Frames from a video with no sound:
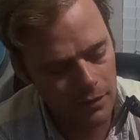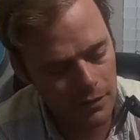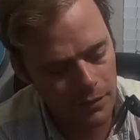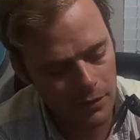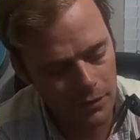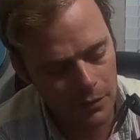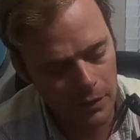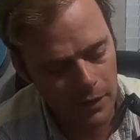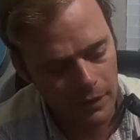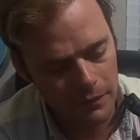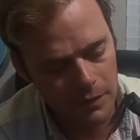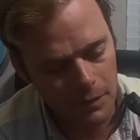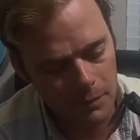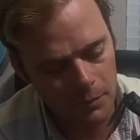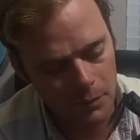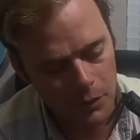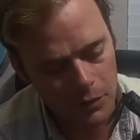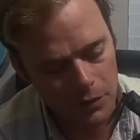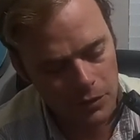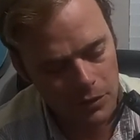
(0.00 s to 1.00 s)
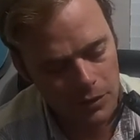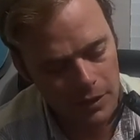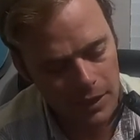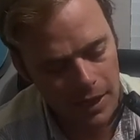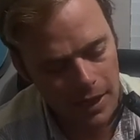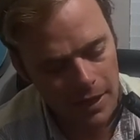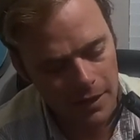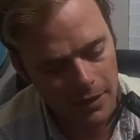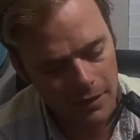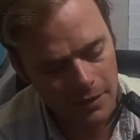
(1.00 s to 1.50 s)
you have to push
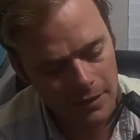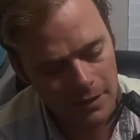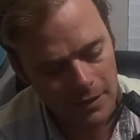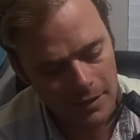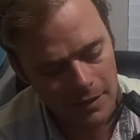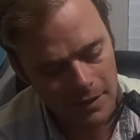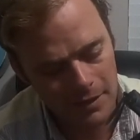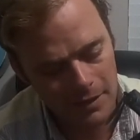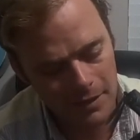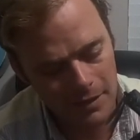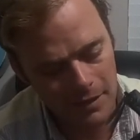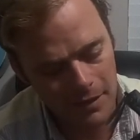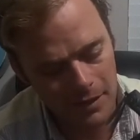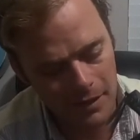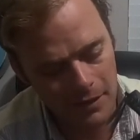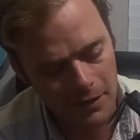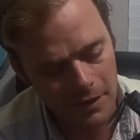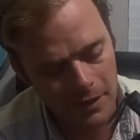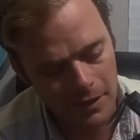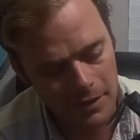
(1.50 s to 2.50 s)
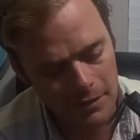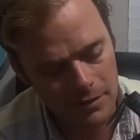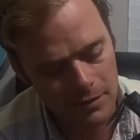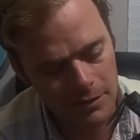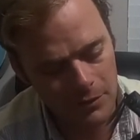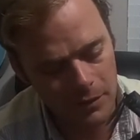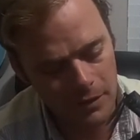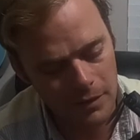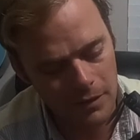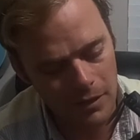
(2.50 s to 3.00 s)
down on this
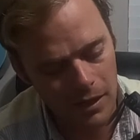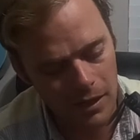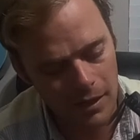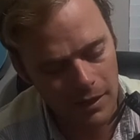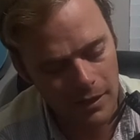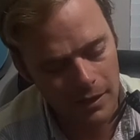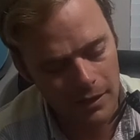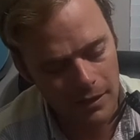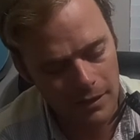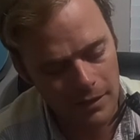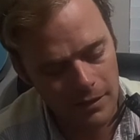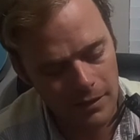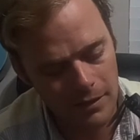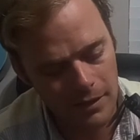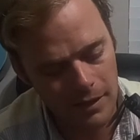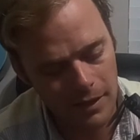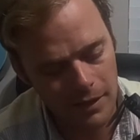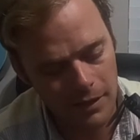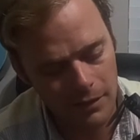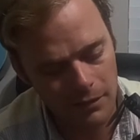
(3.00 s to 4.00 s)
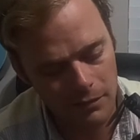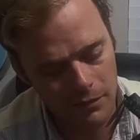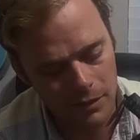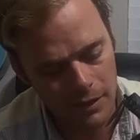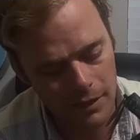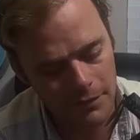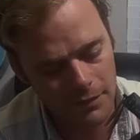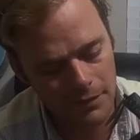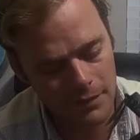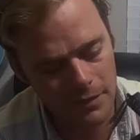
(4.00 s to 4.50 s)
to unlock it, and you
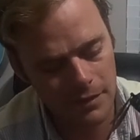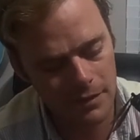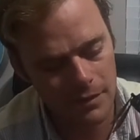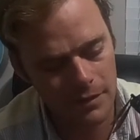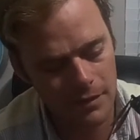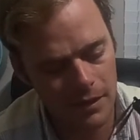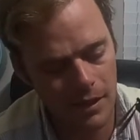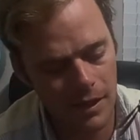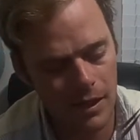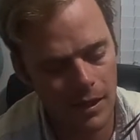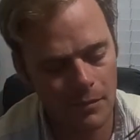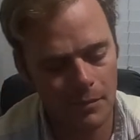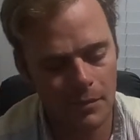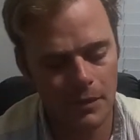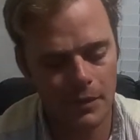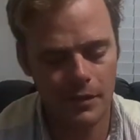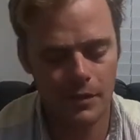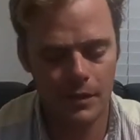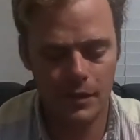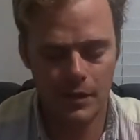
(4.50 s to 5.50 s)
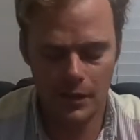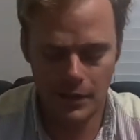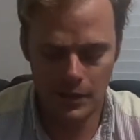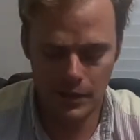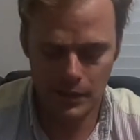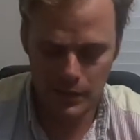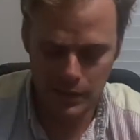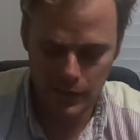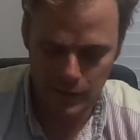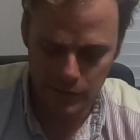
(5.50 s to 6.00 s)
lift up.
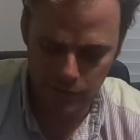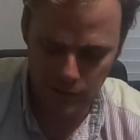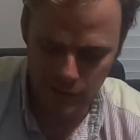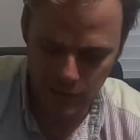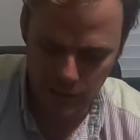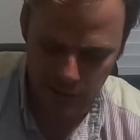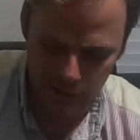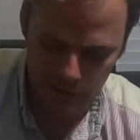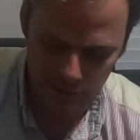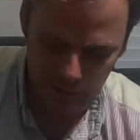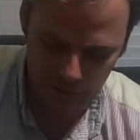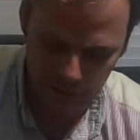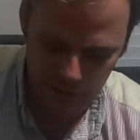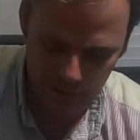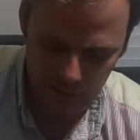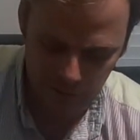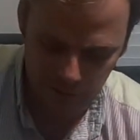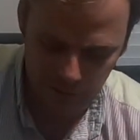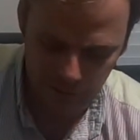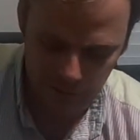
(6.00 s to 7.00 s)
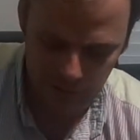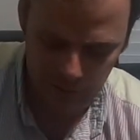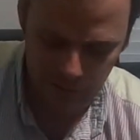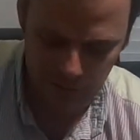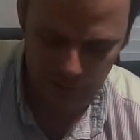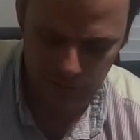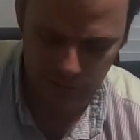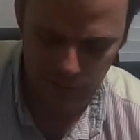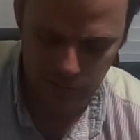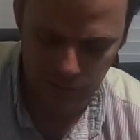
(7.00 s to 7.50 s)
We'll kind of do this over.
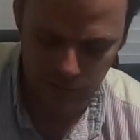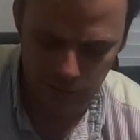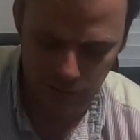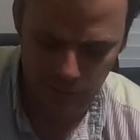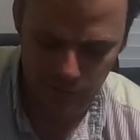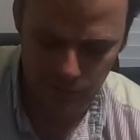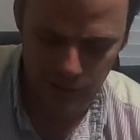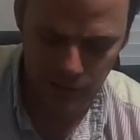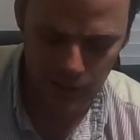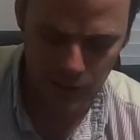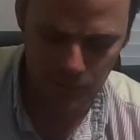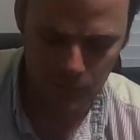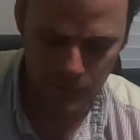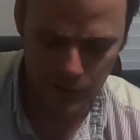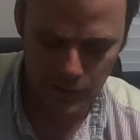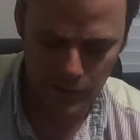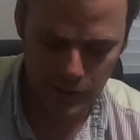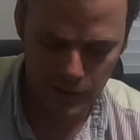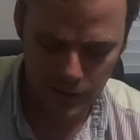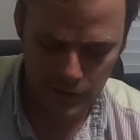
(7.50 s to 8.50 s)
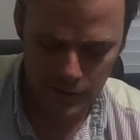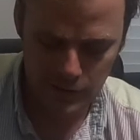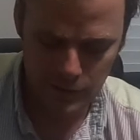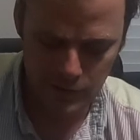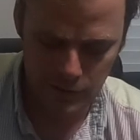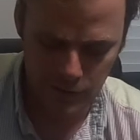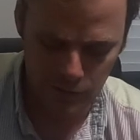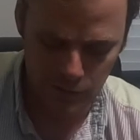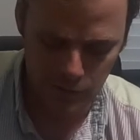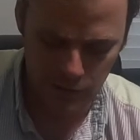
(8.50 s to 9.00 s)
You lift up
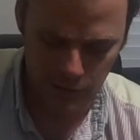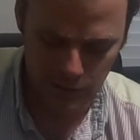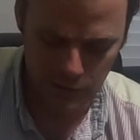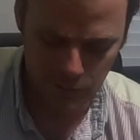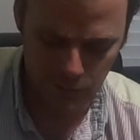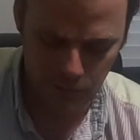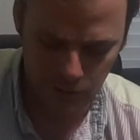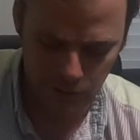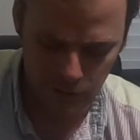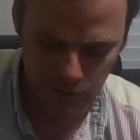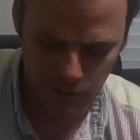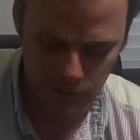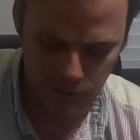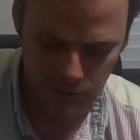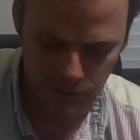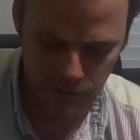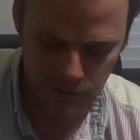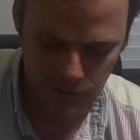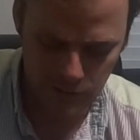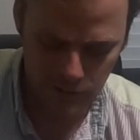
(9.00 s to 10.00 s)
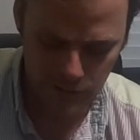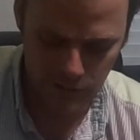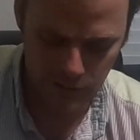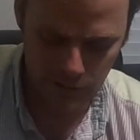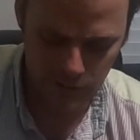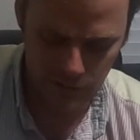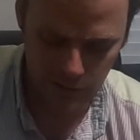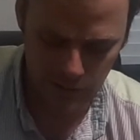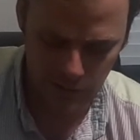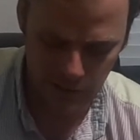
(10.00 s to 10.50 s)
to expose
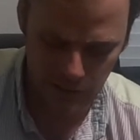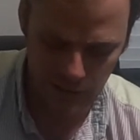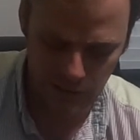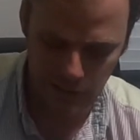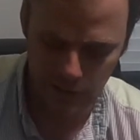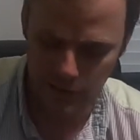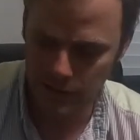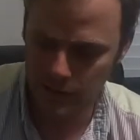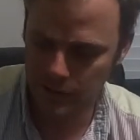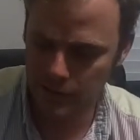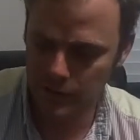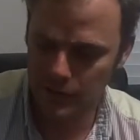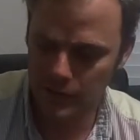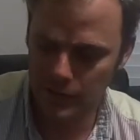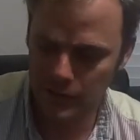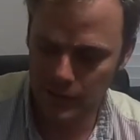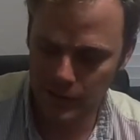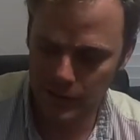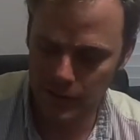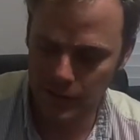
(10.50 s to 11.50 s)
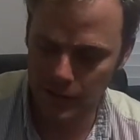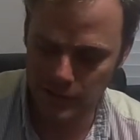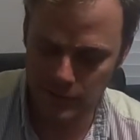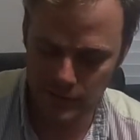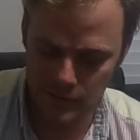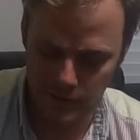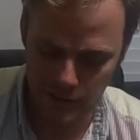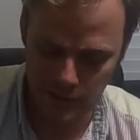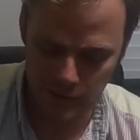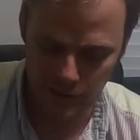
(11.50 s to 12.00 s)
the
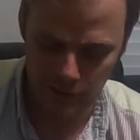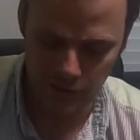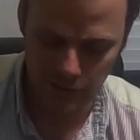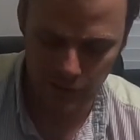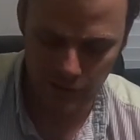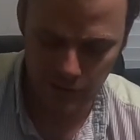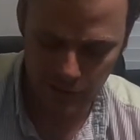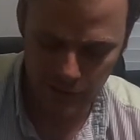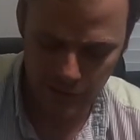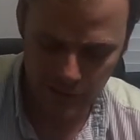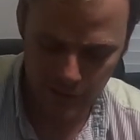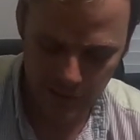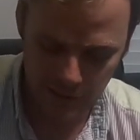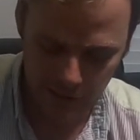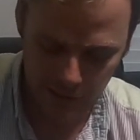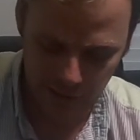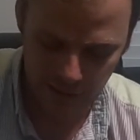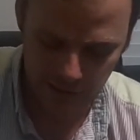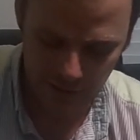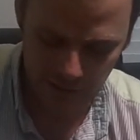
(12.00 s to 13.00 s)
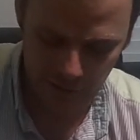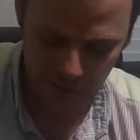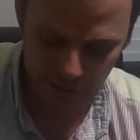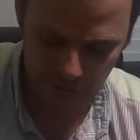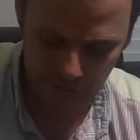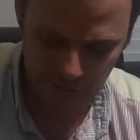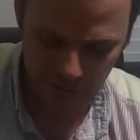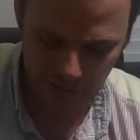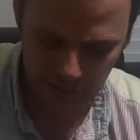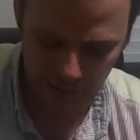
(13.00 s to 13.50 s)
SD card, and then you
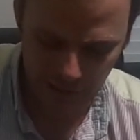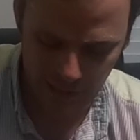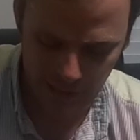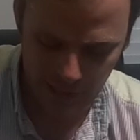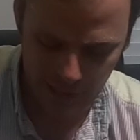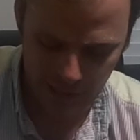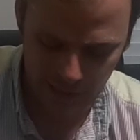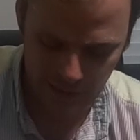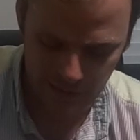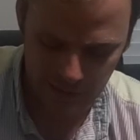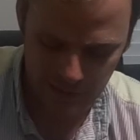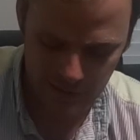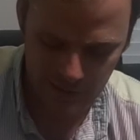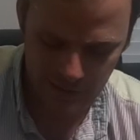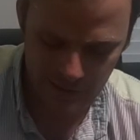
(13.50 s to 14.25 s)
have to lay it